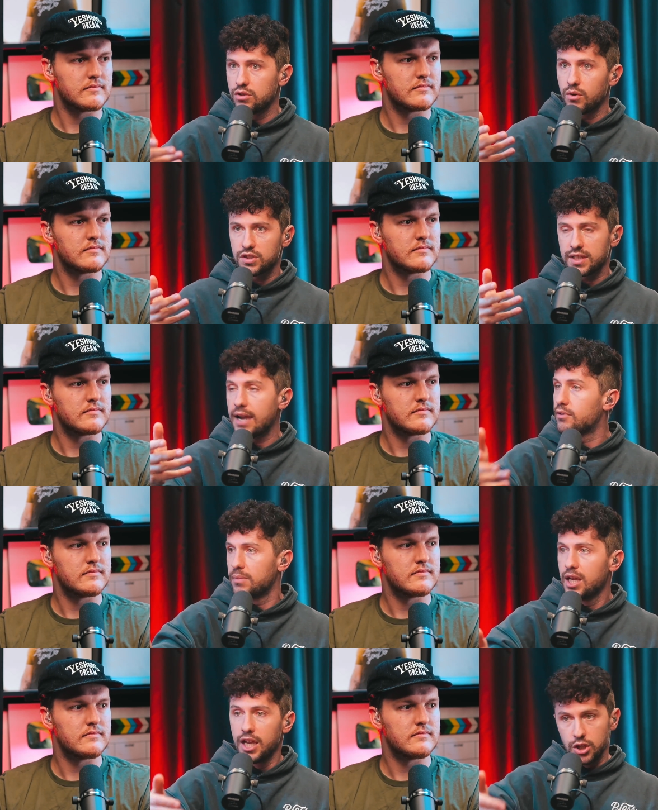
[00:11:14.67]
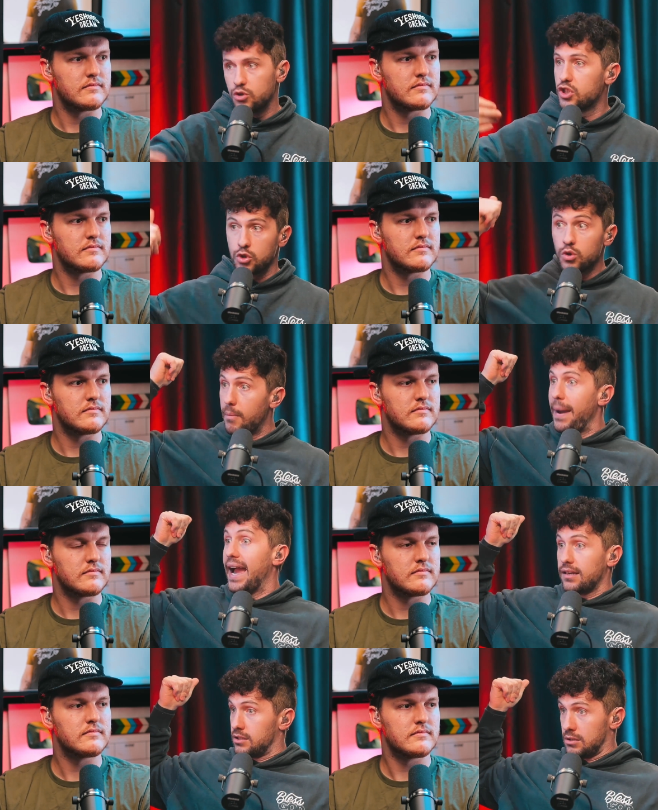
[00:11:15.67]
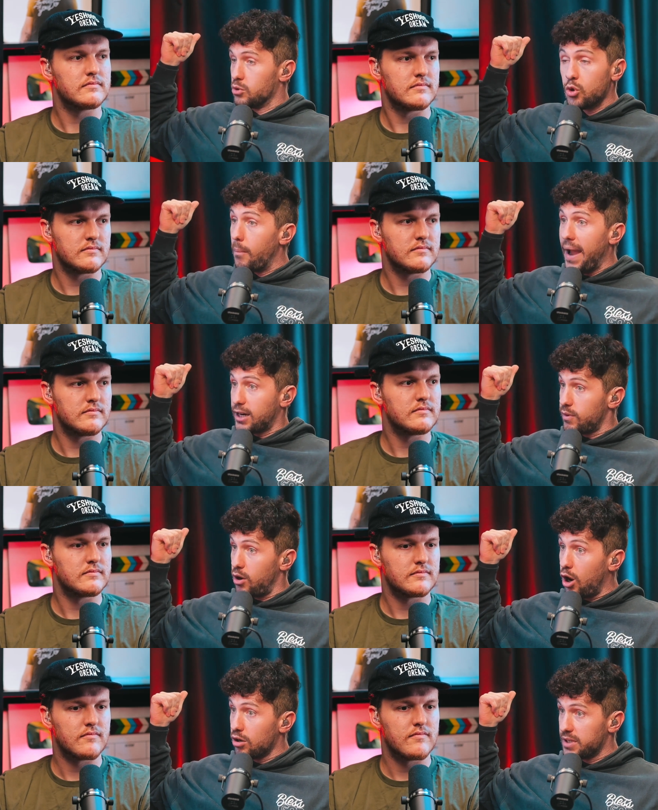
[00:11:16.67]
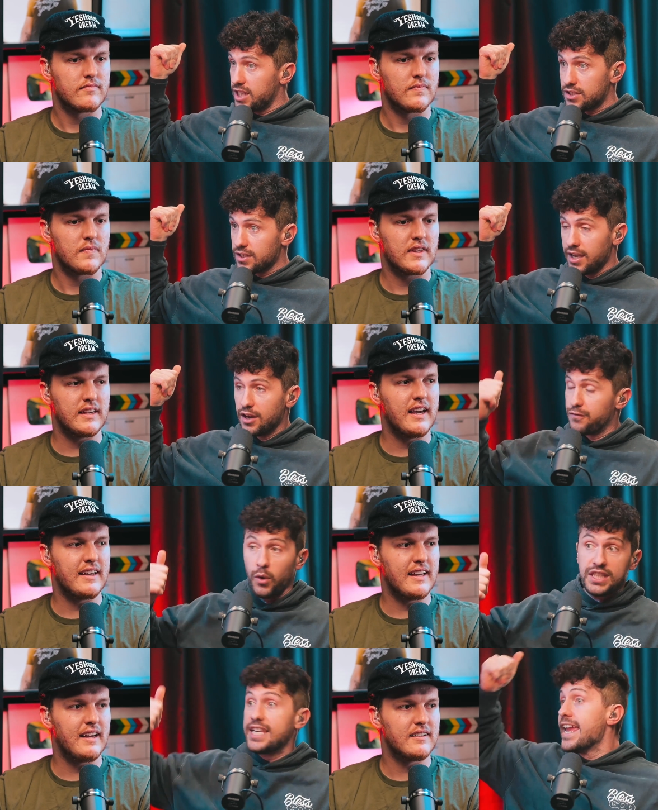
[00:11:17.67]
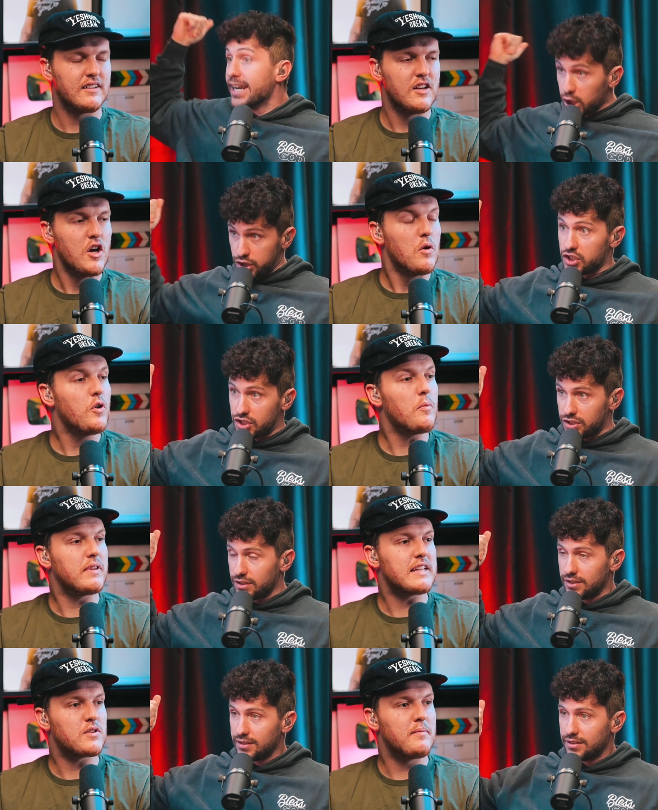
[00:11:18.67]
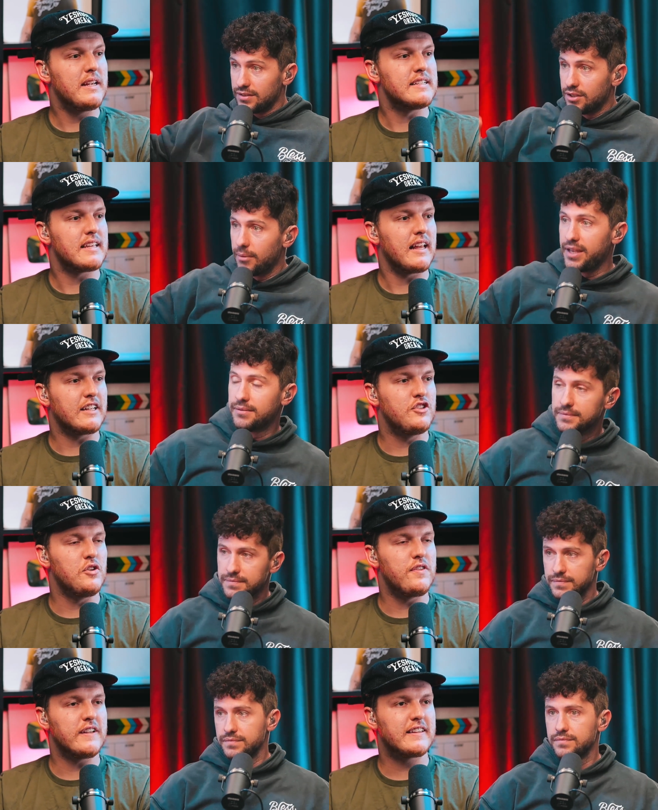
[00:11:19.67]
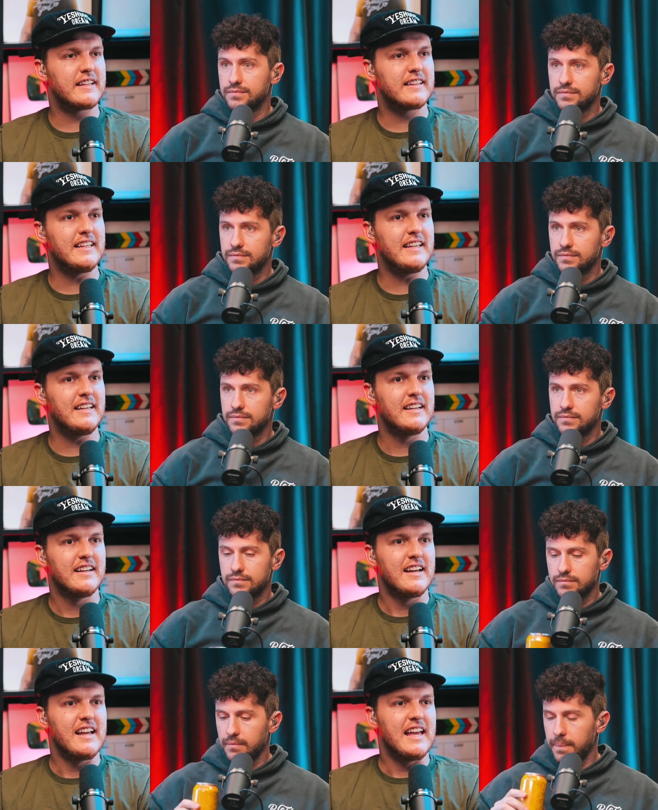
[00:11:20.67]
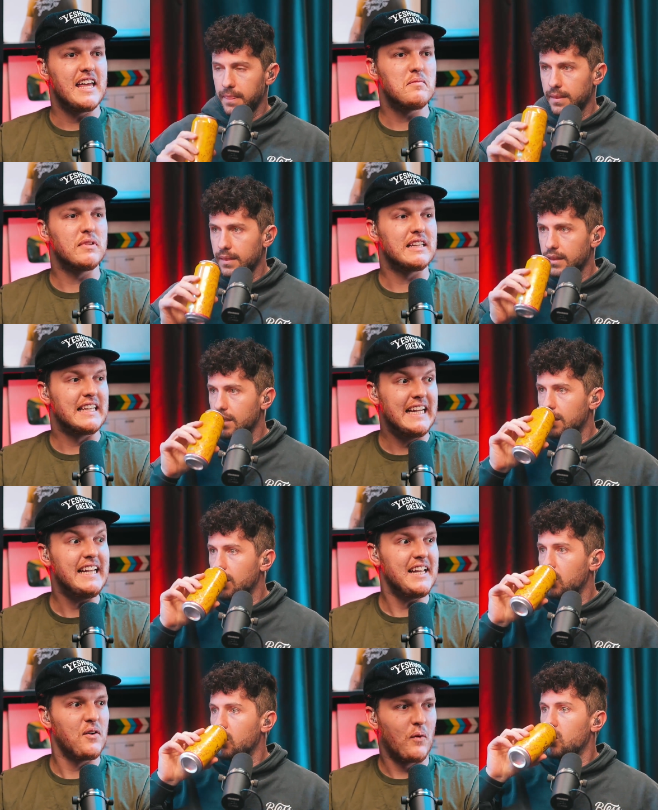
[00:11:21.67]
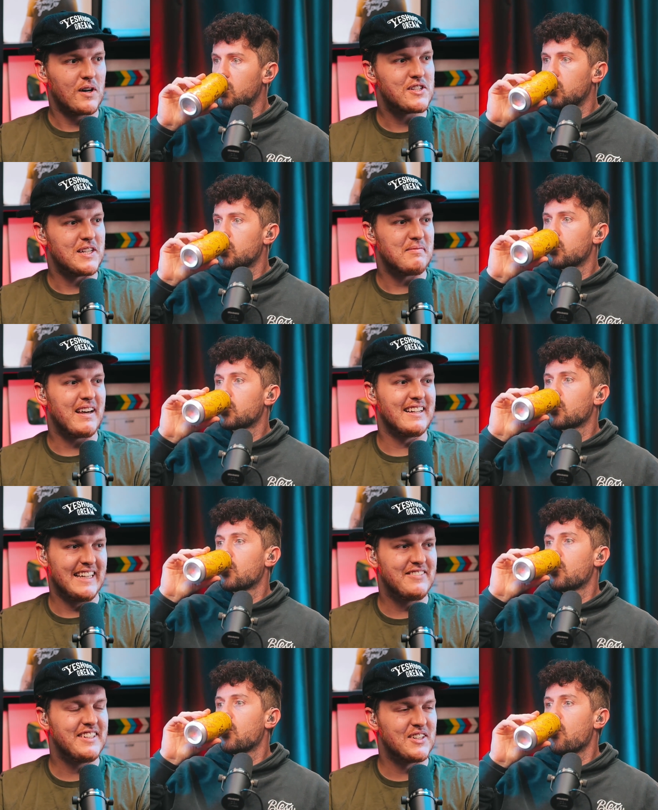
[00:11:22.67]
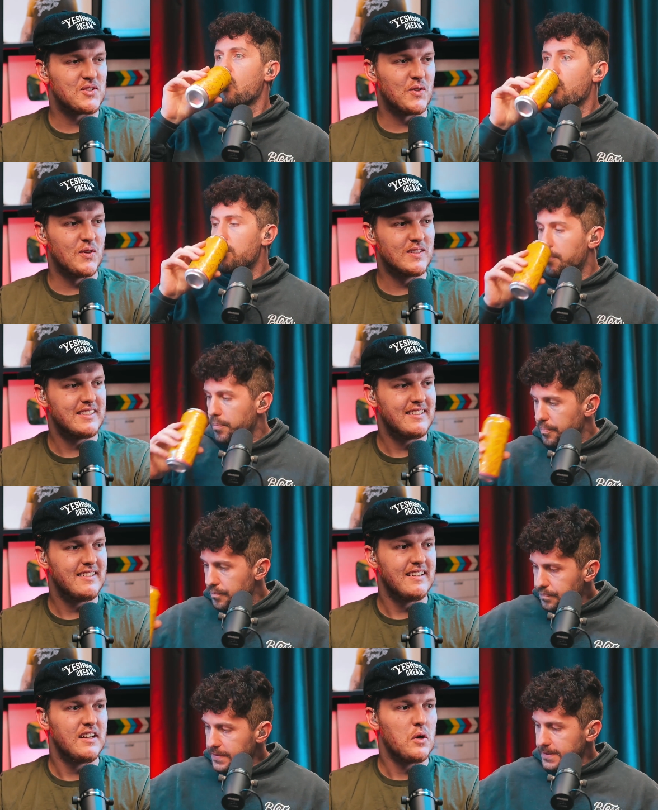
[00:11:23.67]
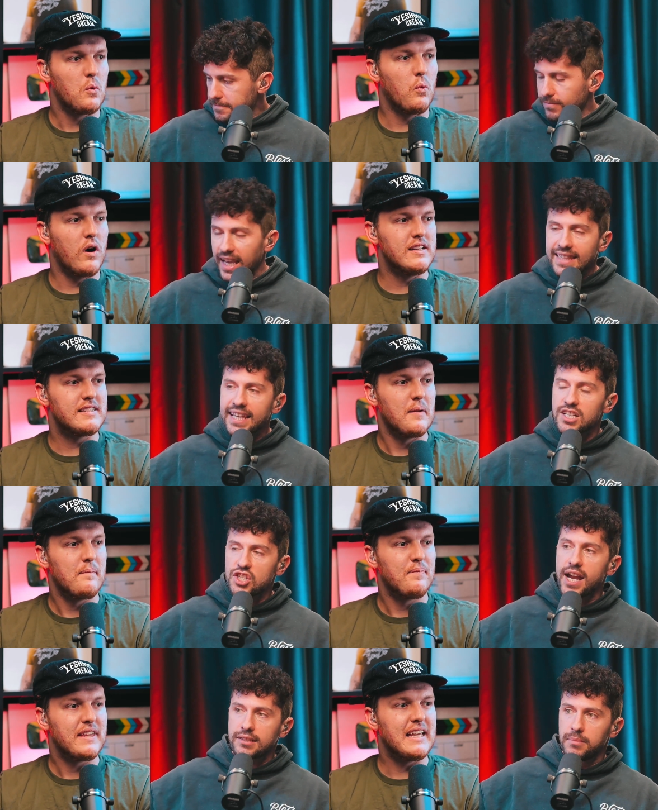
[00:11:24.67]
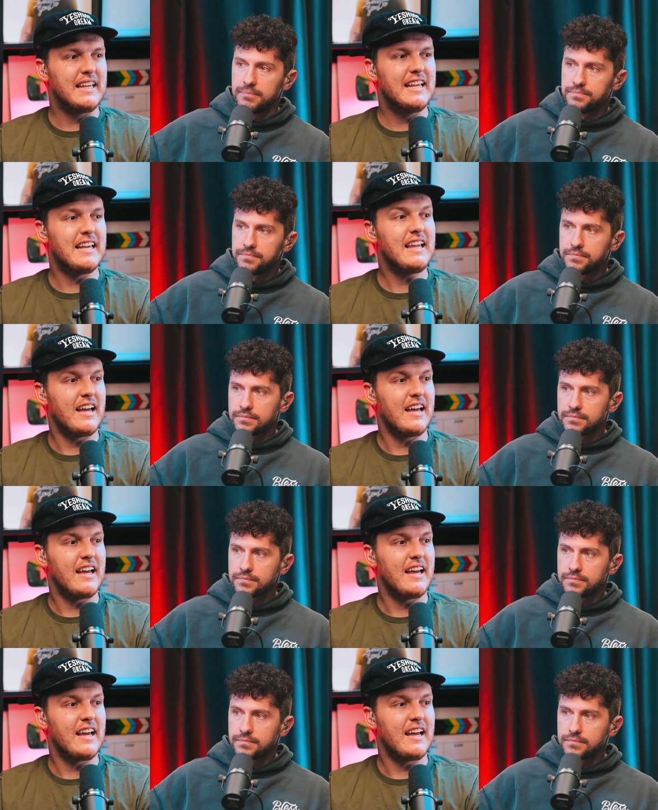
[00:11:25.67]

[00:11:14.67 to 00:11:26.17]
Speaker 1: You don't just have them. You just you in the back doing background harmonies yeah, for yeah, years. No, but that's what I mean. You know what I mean? Like,
Speaker 2: do you think that the him leading worship at 11 years old was? I think it jacked him up. It,